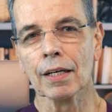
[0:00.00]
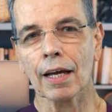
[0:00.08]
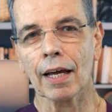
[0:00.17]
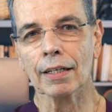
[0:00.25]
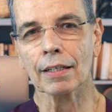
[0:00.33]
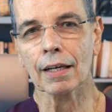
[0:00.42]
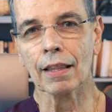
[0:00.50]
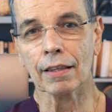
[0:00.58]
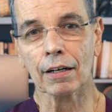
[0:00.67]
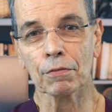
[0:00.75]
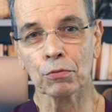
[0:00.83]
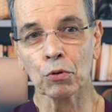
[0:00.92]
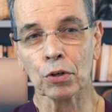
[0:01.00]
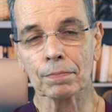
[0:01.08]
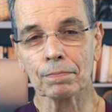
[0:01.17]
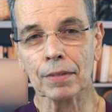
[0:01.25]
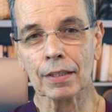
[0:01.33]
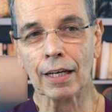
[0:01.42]
And
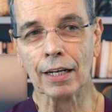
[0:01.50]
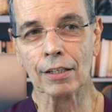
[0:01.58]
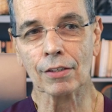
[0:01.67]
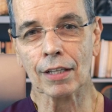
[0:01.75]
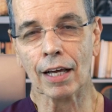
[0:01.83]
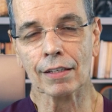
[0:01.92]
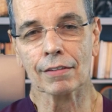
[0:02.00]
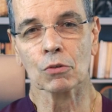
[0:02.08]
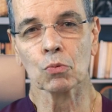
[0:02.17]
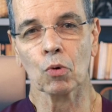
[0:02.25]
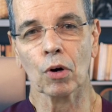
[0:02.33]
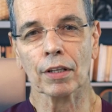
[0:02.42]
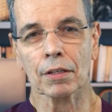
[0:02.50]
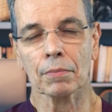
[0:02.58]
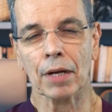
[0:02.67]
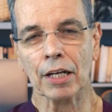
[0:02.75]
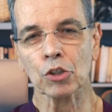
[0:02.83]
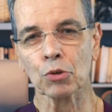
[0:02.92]
therefore, that's one of the
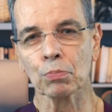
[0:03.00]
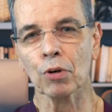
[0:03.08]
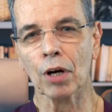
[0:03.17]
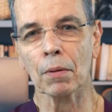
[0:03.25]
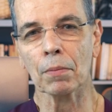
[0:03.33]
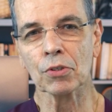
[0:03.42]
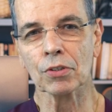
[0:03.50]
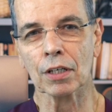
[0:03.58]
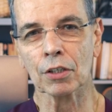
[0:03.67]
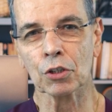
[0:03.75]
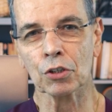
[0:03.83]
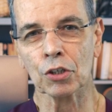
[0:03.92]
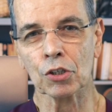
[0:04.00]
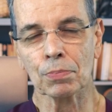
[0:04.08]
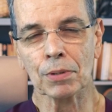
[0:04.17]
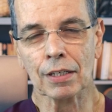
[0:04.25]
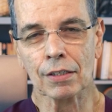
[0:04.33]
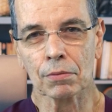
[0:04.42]
major problems that occurs,
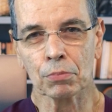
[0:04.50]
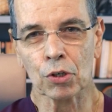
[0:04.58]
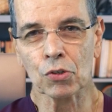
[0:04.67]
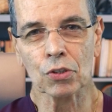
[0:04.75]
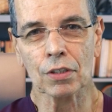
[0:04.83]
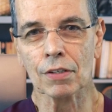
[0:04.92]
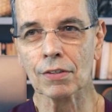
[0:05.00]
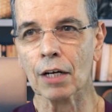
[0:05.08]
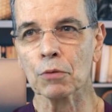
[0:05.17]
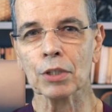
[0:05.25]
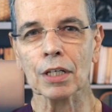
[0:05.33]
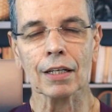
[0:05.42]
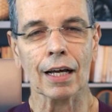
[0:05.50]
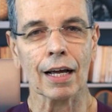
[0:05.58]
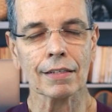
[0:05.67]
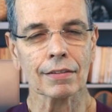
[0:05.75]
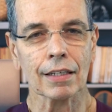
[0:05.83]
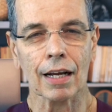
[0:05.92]
because the person does not
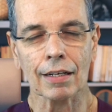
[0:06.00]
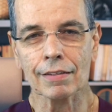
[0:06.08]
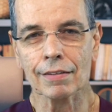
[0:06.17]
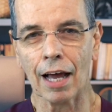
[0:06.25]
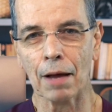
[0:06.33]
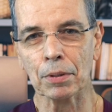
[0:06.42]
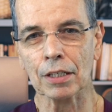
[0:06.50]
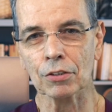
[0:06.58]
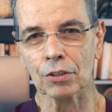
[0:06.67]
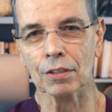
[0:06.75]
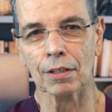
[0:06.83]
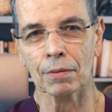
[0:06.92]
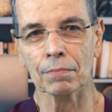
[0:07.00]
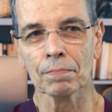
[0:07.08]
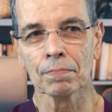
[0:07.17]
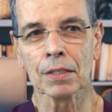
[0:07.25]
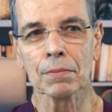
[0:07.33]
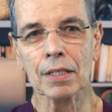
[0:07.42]
realize that it's happening to them
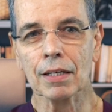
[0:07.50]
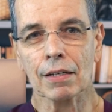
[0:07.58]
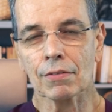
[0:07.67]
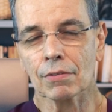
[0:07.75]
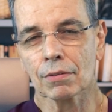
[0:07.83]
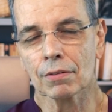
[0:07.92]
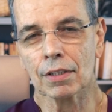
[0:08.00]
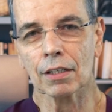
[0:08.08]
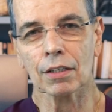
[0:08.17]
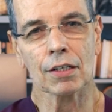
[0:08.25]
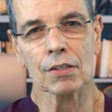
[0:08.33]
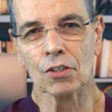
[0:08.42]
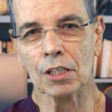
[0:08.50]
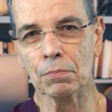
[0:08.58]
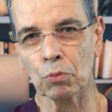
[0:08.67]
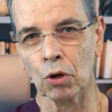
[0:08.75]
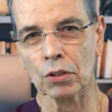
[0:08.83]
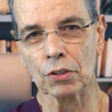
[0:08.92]
because they're asleep
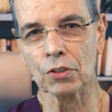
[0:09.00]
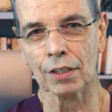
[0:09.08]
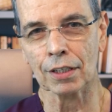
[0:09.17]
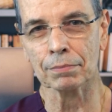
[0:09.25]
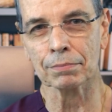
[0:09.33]
all the time.